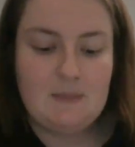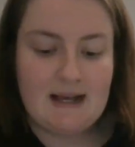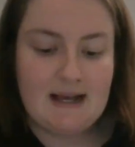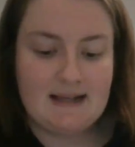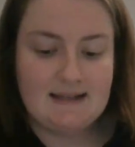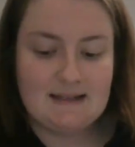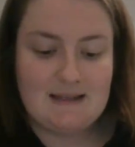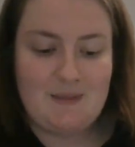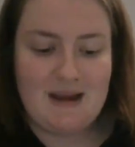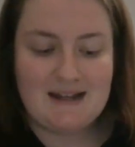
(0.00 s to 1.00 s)
because
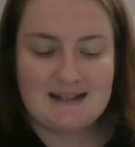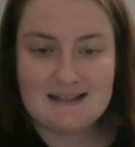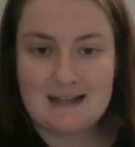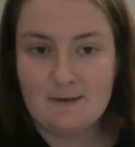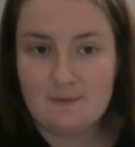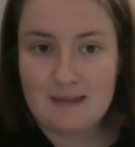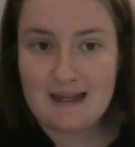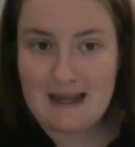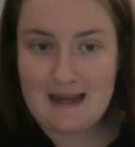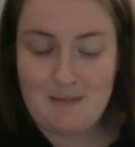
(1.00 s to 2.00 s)
the pain itself
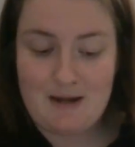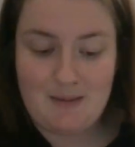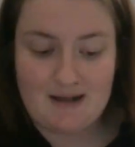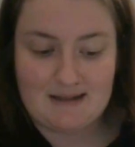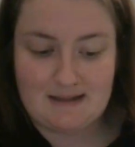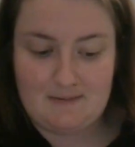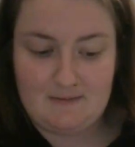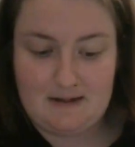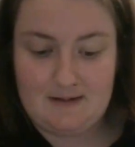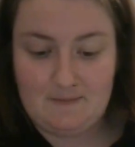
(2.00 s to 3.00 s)
became a
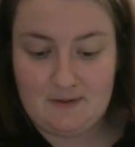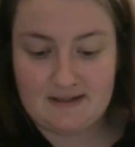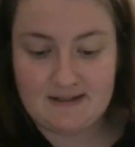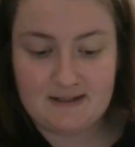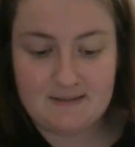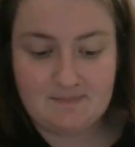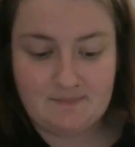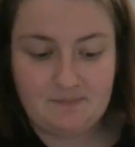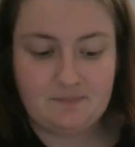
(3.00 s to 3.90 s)
positive reinforcer.